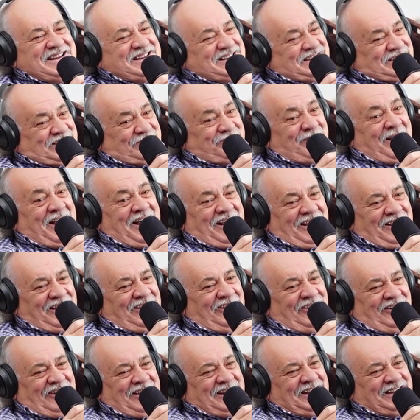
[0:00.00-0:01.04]
Small
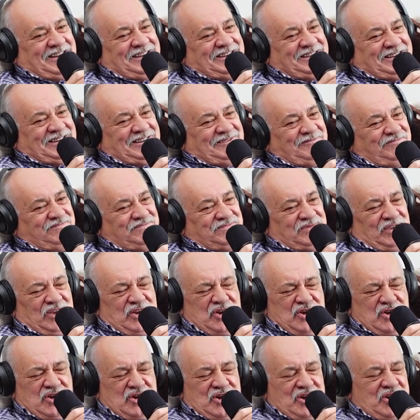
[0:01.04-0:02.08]
island. Yeah.
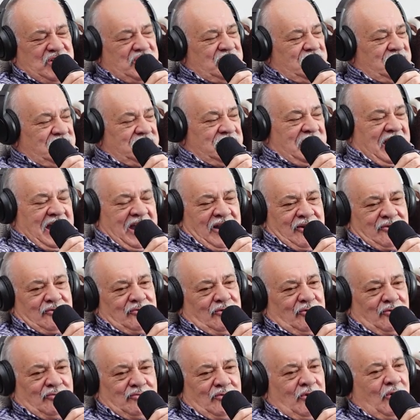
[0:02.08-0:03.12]

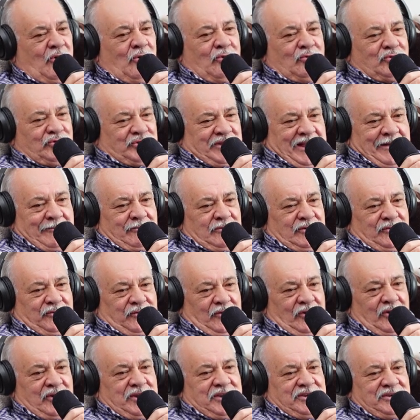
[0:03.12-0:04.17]
Narrow roads that would
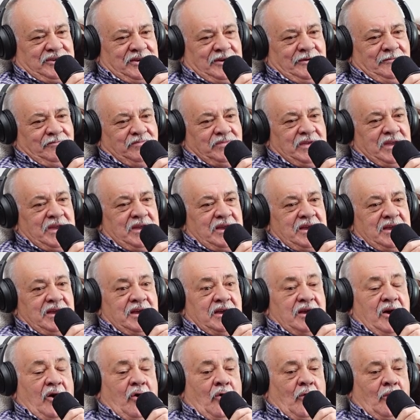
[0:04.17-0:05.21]
frighten you.
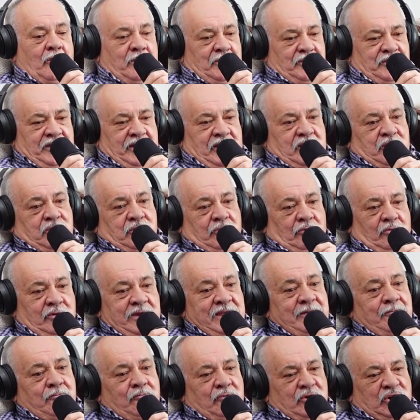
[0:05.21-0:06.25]
Yeah. Over there, they're
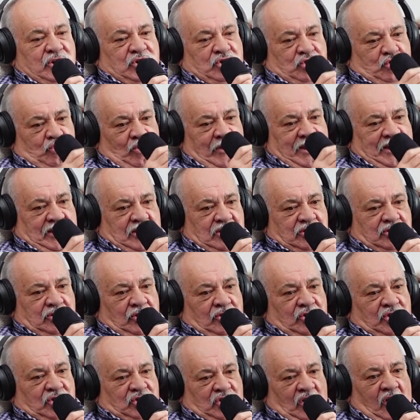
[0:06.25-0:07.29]
even restricted to
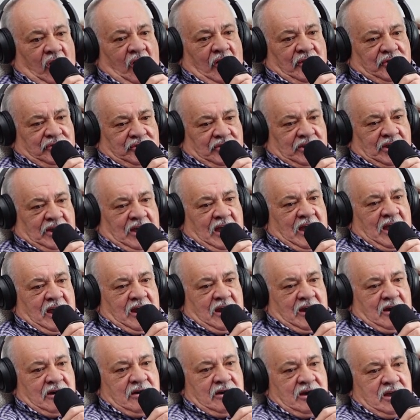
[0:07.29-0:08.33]
the size of the
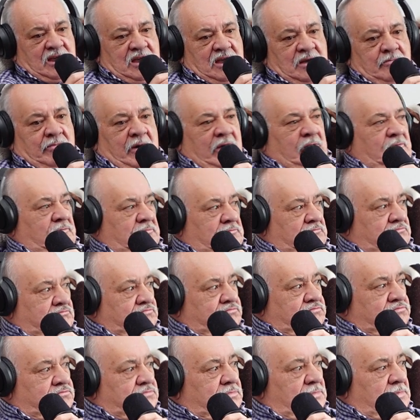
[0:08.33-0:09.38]
car. About,
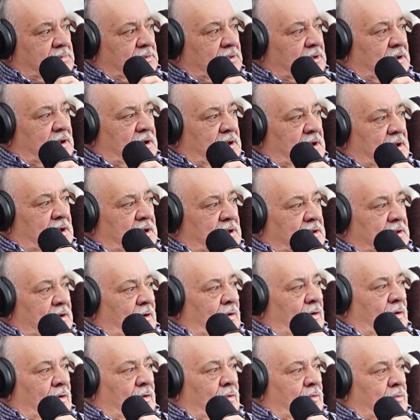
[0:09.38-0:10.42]

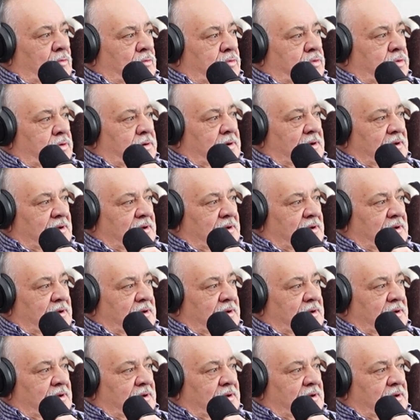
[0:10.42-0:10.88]
right.